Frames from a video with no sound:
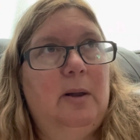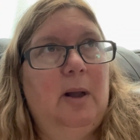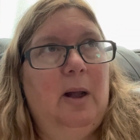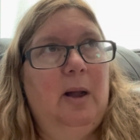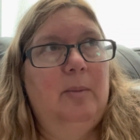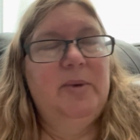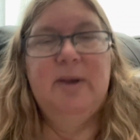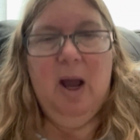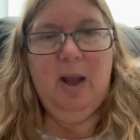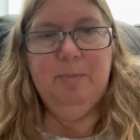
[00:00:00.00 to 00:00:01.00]

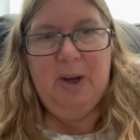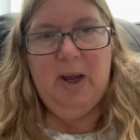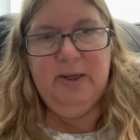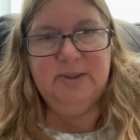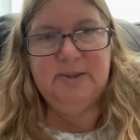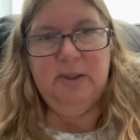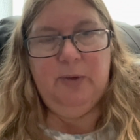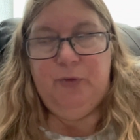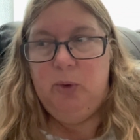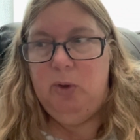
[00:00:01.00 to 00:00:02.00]
non-biased, like
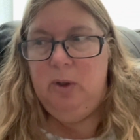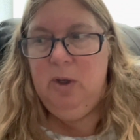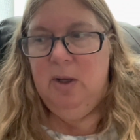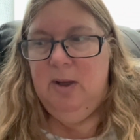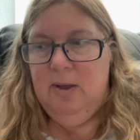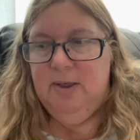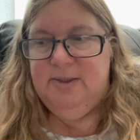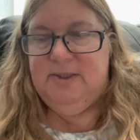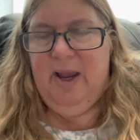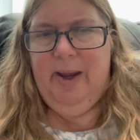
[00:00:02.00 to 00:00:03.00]
if you're
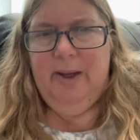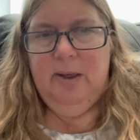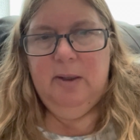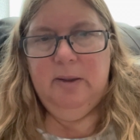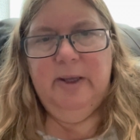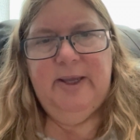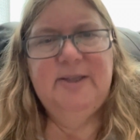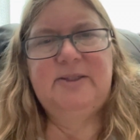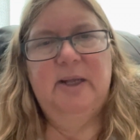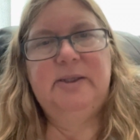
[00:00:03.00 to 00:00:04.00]
saying, like he
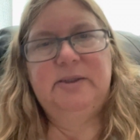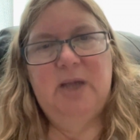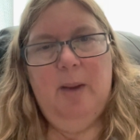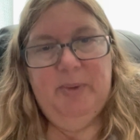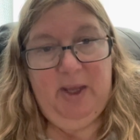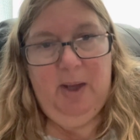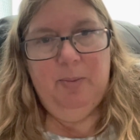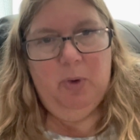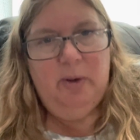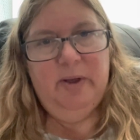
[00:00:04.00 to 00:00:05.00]
said to Tom
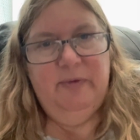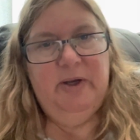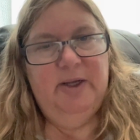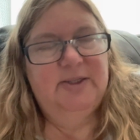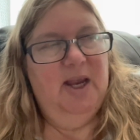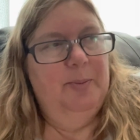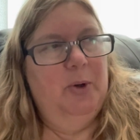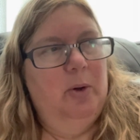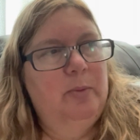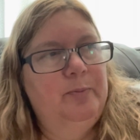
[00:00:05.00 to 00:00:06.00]
Campbell, I'll give you an
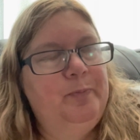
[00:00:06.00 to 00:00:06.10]
example.